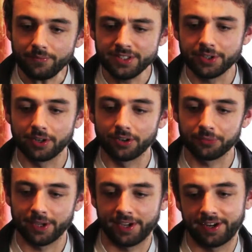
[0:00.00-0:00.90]
You know, I lost my
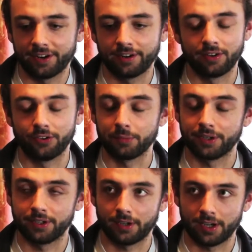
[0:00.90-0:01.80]
hair, I lost
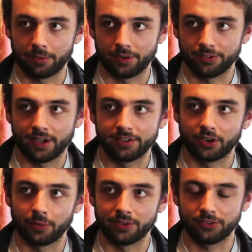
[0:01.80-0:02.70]
my eyebrows, I had to go
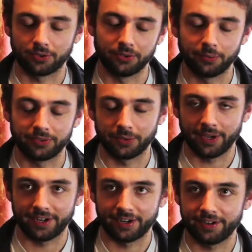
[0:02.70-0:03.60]
into school with no
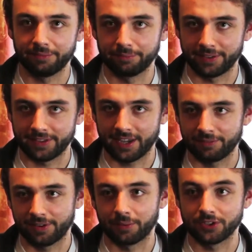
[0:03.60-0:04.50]
hair at the end of
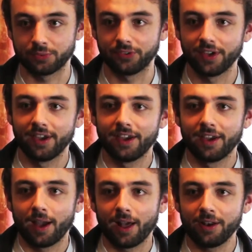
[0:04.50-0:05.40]
it, which was
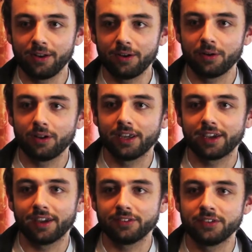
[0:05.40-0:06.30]
a lot,
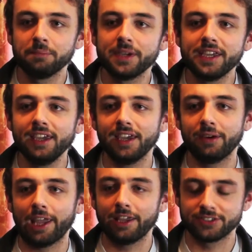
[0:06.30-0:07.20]
like, to me,
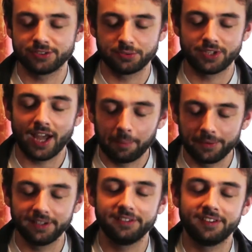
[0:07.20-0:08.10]
it just was
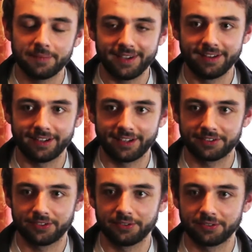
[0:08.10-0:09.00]
happening to me, like I
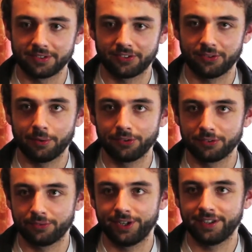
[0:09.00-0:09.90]
couldn't, like, so I wasn't
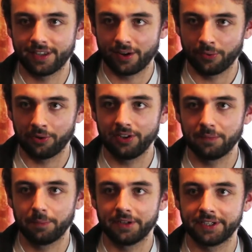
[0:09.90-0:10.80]
really that worried,
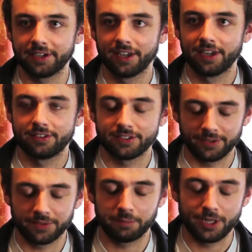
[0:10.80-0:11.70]
but like, to
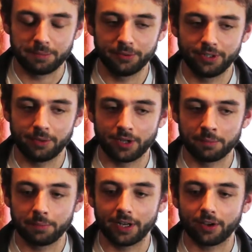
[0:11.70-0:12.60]
other people, they would
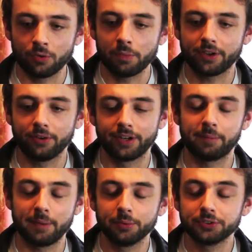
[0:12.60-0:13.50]
be like, "Oh my god," like
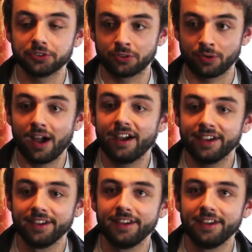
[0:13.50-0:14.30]
people would just cry.